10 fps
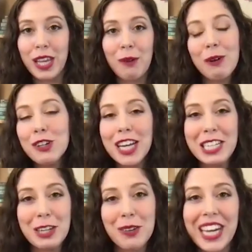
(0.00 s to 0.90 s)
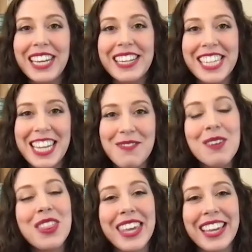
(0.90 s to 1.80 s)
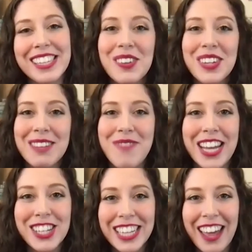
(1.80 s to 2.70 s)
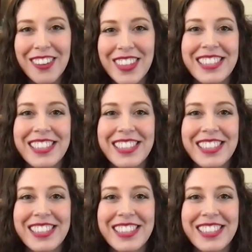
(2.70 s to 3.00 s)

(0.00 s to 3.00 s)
like, we're trying to create a team that we think is going to mesh together.